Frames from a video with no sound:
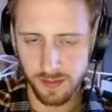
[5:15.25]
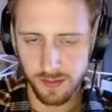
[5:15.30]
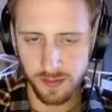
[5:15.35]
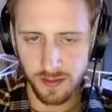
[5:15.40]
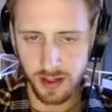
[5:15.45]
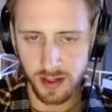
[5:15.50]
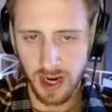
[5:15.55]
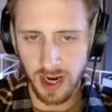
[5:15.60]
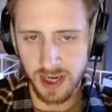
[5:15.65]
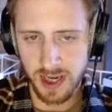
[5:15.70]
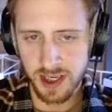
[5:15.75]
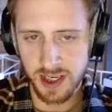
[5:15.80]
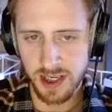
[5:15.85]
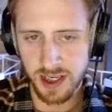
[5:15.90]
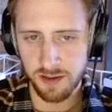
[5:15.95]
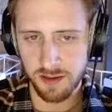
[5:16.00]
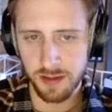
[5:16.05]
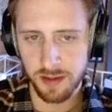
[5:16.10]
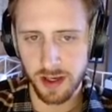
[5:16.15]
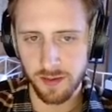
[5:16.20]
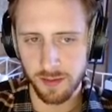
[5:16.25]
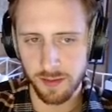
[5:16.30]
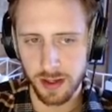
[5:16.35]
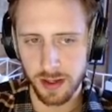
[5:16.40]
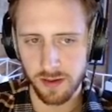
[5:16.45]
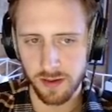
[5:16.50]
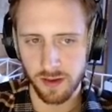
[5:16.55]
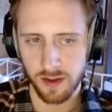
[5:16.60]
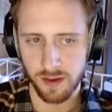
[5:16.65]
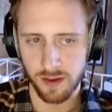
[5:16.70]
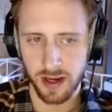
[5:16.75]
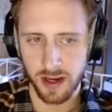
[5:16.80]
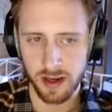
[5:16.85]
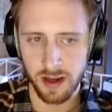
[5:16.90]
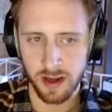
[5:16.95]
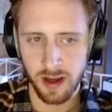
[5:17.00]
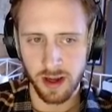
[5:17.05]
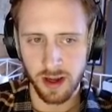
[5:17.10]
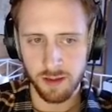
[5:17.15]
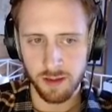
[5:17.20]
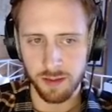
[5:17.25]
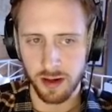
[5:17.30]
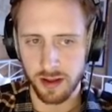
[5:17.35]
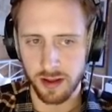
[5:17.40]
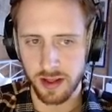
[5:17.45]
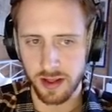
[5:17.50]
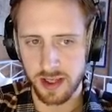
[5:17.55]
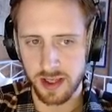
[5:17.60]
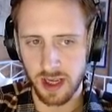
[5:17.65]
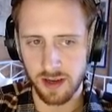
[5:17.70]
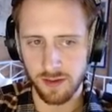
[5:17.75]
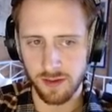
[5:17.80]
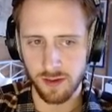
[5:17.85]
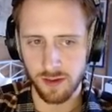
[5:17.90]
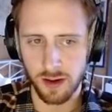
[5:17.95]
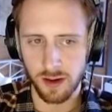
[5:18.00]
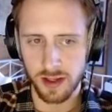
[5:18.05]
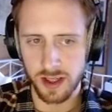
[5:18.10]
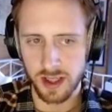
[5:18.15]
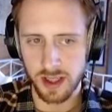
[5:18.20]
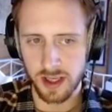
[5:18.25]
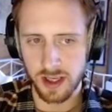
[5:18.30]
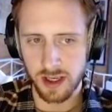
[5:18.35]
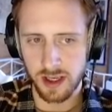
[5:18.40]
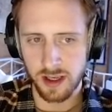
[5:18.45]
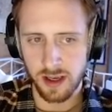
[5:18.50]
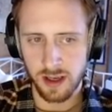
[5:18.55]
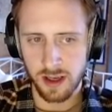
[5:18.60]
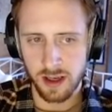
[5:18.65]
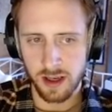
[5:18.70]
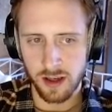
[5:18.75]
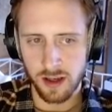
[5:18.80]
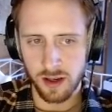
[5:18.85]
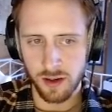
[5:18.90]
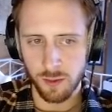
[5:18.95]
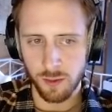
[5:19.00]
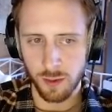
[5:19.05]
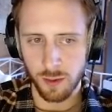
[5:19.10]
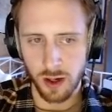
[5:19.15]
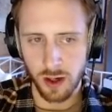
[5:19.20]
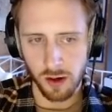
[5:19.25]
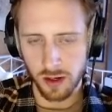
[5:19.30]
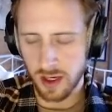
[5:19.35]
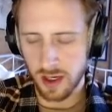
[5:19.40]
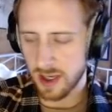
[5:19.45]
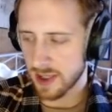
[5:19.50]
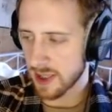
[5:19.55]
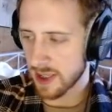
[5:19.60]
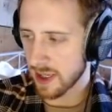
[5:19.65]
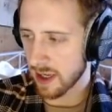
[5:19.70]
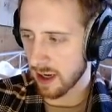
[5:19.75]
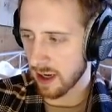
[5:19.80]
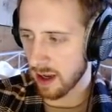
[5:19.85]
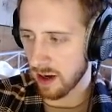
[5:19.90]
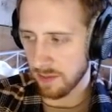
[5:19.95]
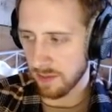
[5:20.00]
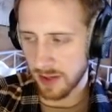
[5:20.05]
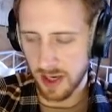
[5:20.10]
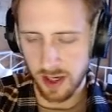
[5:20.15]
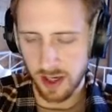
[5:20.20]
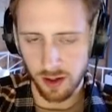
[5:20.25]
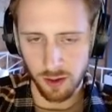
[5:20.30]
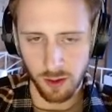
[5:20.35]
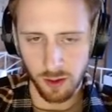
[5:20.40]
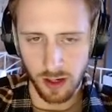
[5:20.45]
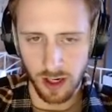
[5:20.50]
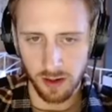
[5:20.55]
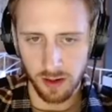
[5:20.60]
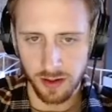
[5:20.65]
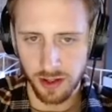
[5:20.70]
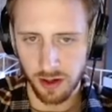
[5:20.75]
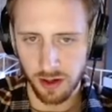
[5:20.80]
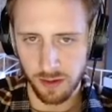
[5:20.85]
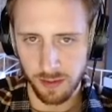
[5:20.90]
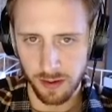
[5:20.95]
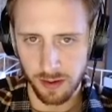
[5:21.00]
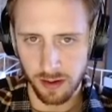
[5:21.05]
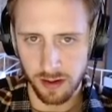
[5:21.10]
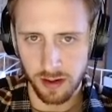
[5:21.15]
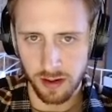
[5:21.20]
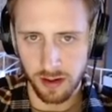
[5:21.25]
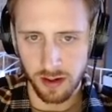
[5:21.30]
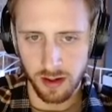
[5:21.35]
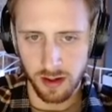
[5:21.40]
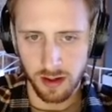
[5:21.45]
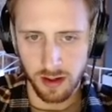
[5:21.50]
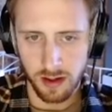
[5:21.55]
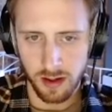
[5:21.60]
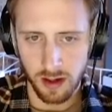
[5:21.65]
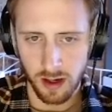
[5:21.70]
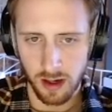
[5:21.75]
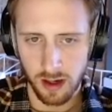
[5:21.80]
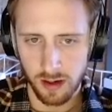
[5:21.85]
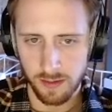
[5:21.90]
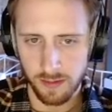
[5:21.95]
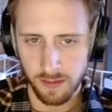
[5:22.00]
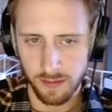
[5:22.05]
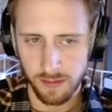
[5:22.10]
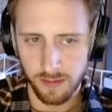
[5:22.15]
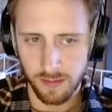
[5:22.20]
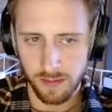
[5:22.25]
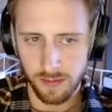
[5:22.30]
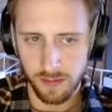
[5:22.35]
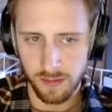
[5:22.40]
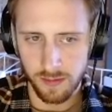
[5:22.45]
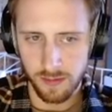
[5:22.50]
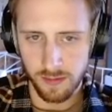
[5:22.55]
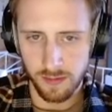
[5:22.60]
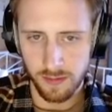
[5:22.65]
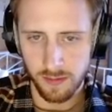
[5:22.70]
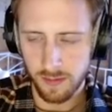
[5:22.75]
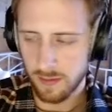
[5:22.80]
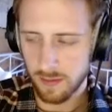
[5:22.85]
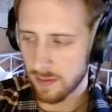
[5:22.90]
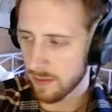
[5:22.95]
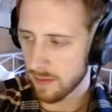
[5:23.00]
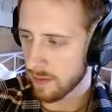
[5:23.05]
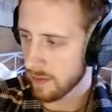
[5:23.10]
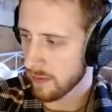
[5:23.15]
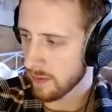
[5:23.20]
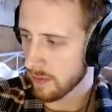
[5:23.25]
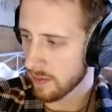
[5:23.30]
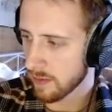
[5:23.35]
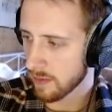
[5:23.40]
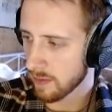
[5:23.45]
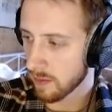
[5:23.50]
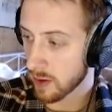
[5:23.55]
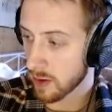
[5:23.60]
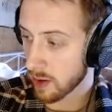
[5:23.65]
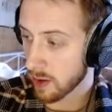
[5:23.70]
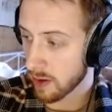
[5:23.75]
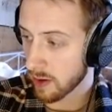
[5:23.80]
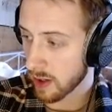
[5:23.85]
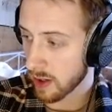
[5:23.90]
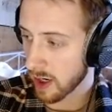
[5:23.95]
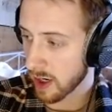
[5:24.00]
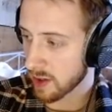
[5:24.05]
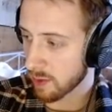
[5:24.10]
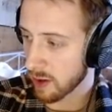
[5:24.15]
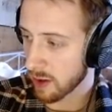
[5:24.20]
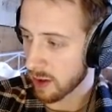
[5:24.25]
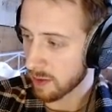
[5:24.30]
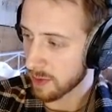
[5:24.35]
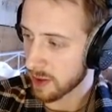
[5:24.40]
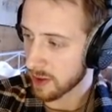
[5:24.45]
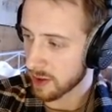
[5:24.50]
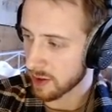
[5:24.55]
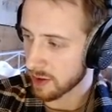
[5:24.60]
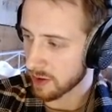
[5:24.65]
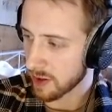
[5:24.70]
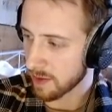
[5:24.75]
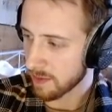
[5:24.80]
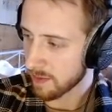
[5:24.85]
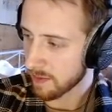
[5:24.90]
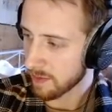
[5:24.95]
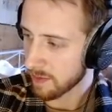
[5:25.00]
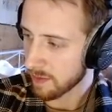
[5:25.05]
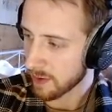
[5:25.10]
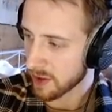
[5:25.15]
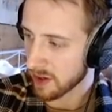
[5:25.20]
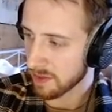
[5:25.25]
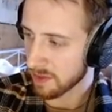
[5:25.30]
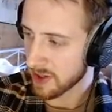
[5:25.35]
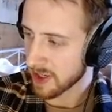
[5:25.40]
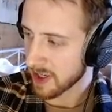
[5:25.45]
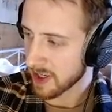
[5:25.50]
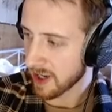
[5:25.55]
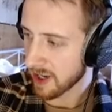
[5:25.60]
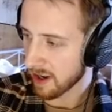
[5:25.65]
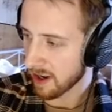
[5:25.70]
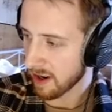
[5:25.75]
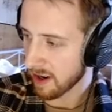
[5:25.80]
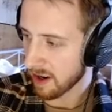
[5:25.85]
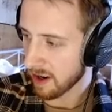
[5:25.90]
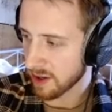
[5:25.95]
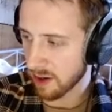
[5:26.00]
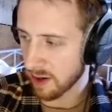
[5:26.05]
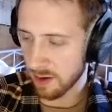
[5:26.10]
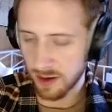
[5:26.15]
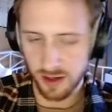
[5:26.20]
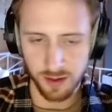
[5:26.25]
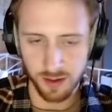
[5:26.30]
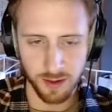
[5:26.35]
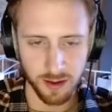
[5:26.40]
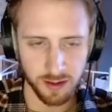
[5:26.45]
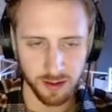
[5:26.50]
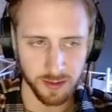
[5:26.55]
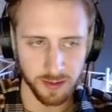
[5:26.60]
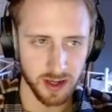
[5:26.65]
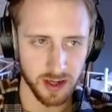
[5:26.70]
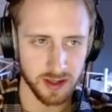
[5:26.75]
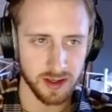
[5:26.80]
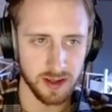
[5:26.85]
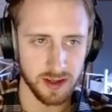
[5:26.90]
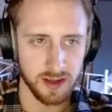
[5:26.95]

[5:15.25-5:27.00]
Ashe is going to be a bit of a threat, but at this level, honestly, we're not going to see Alarm getting caught out in the open. What's going on, guys? Welcome to the stream. What's up, GKR, Jonas? Welcome, guys.